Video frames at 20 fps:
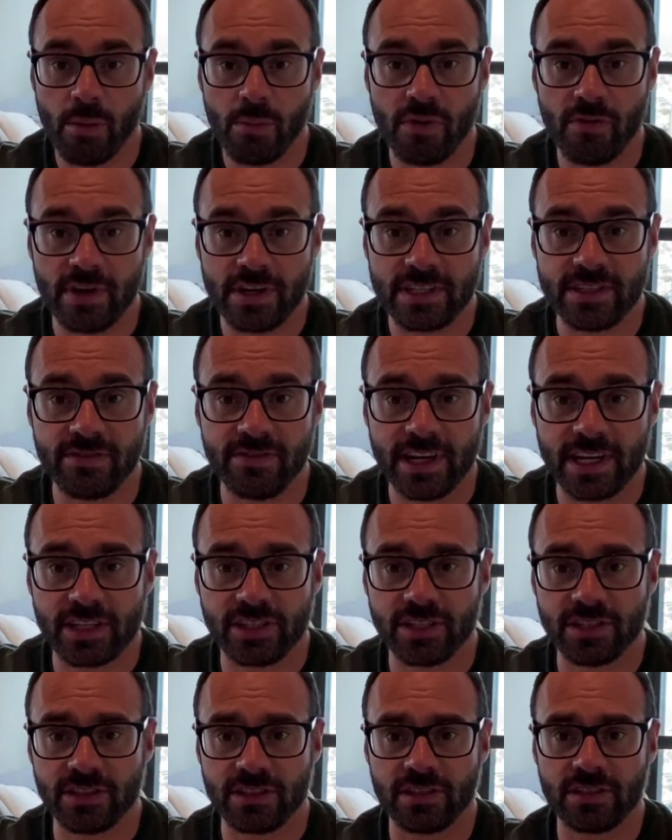preventative
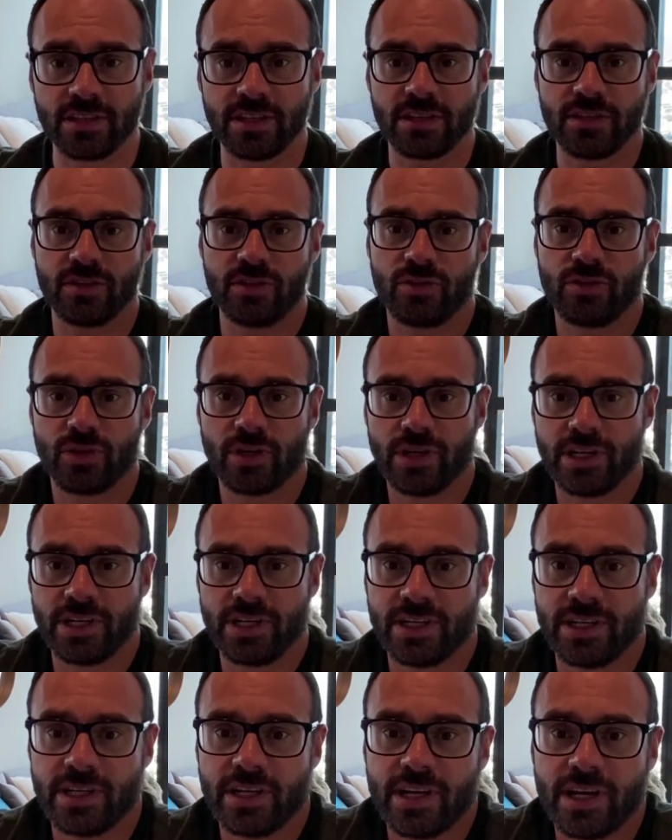actions to try
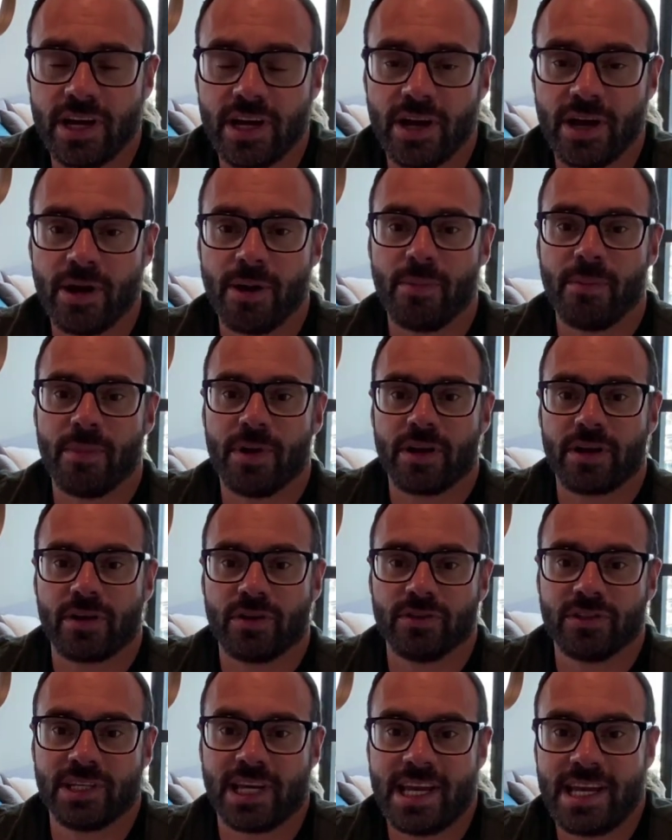and
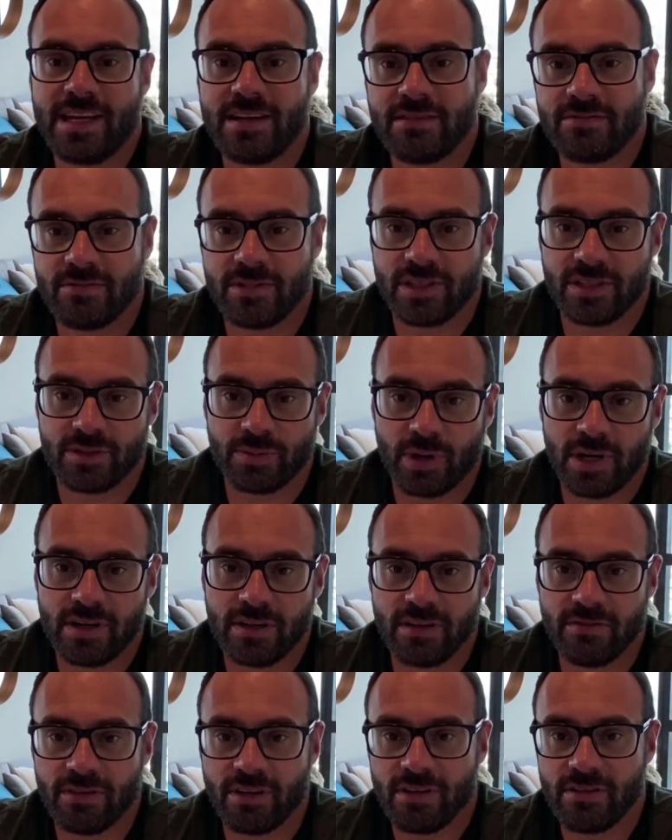contain the spread
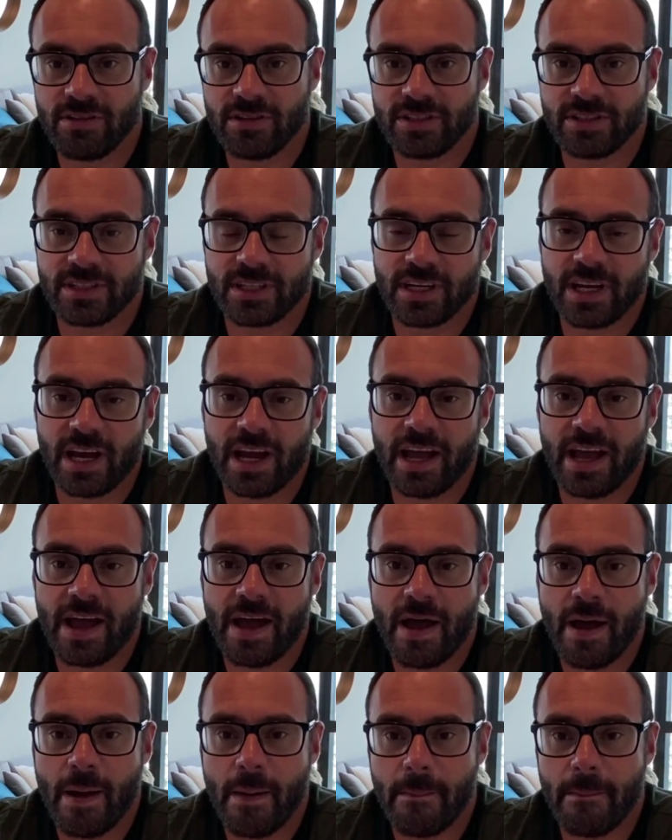of the virus,
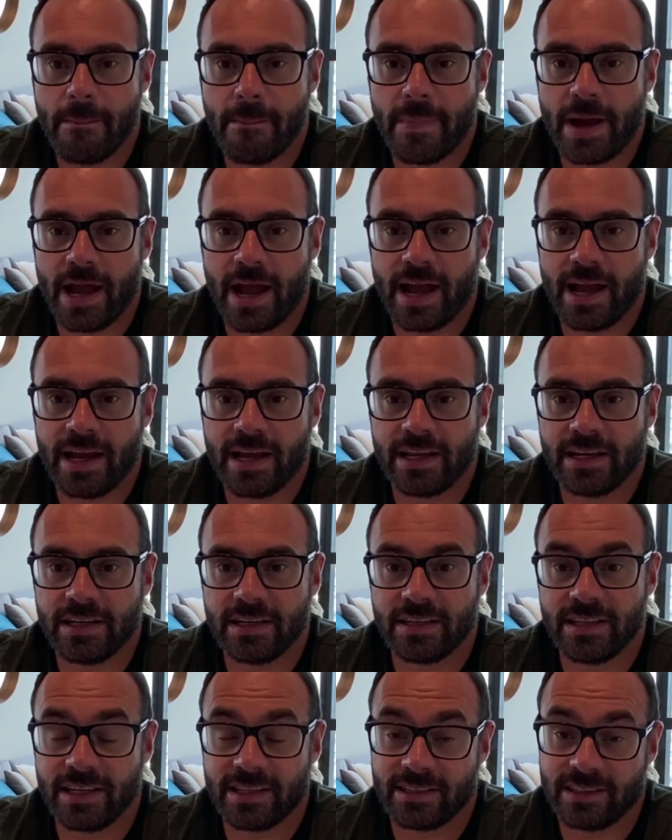
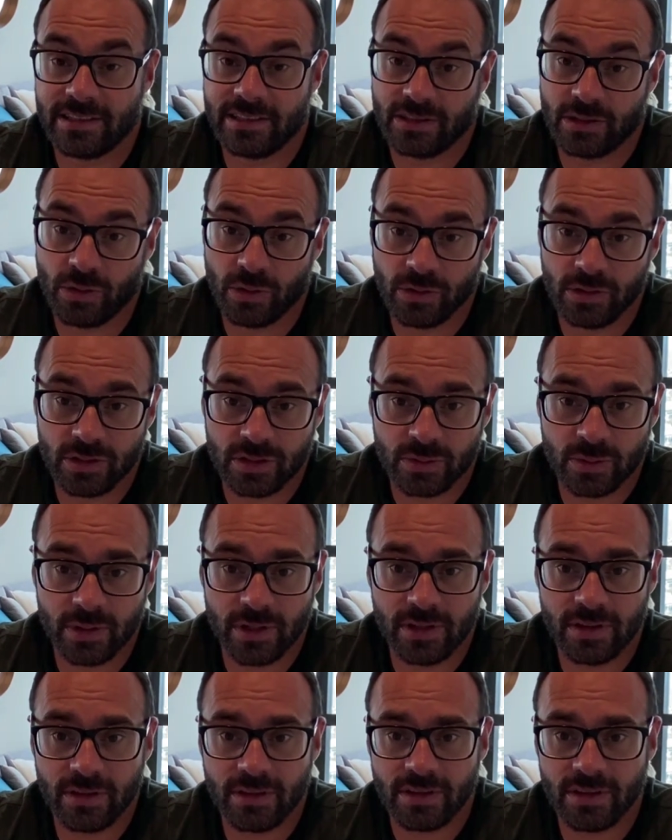and that's in accordance
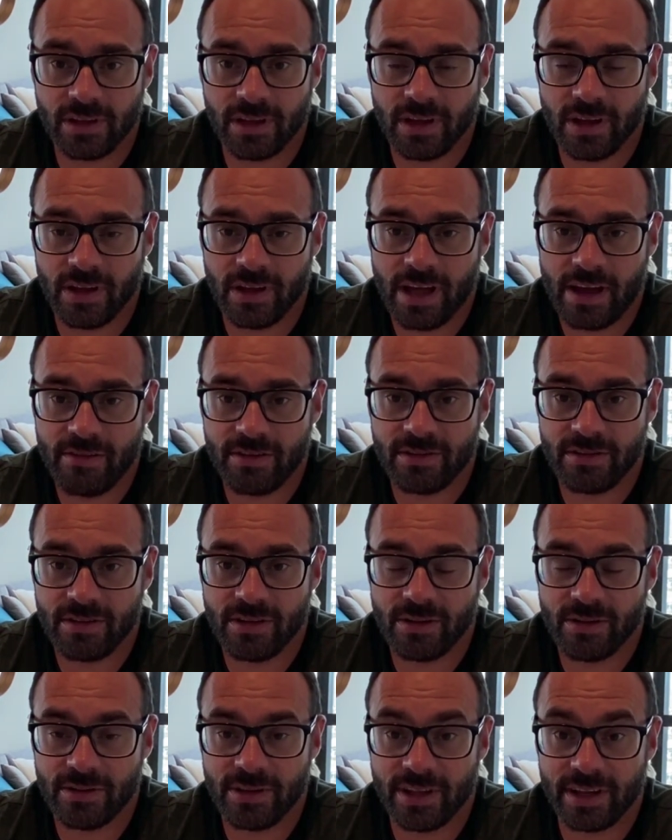with
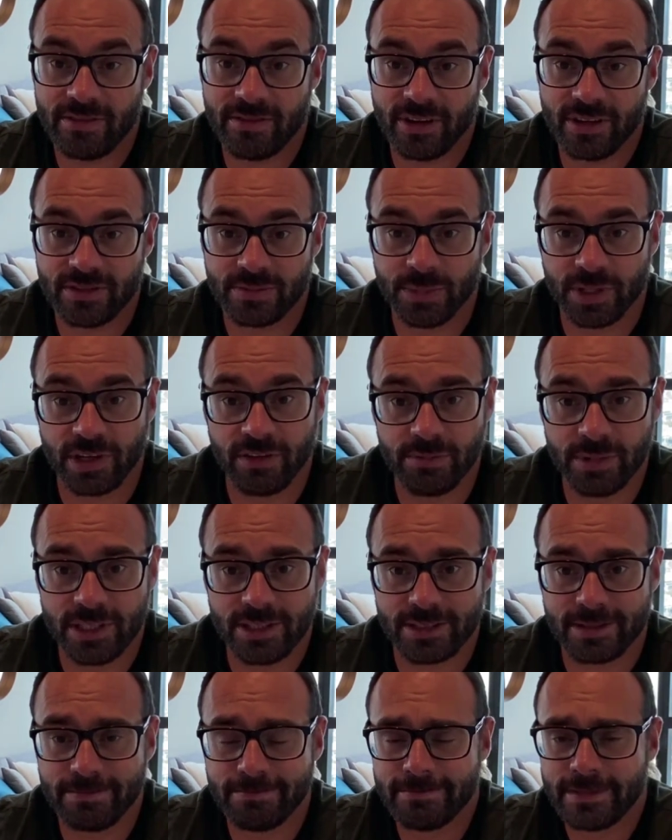advice from the
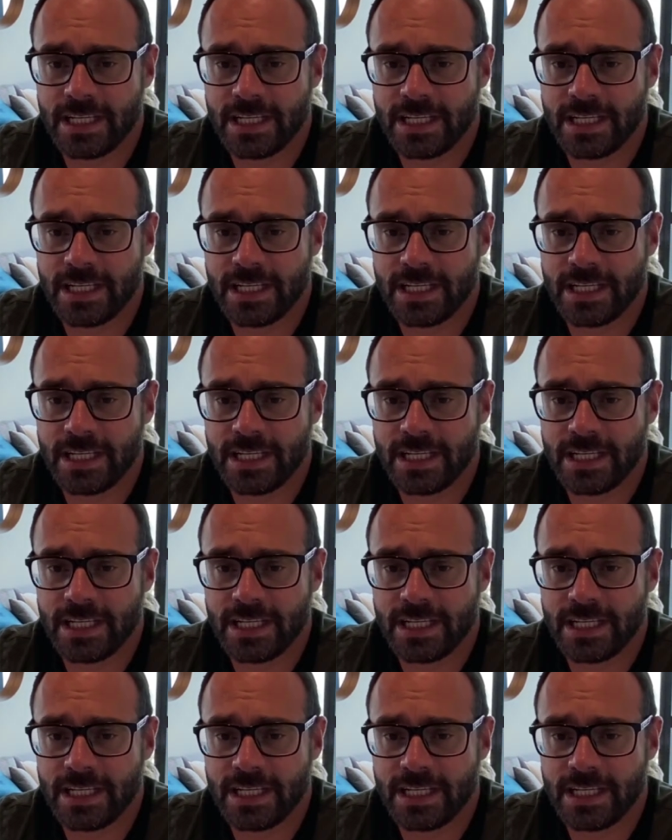government.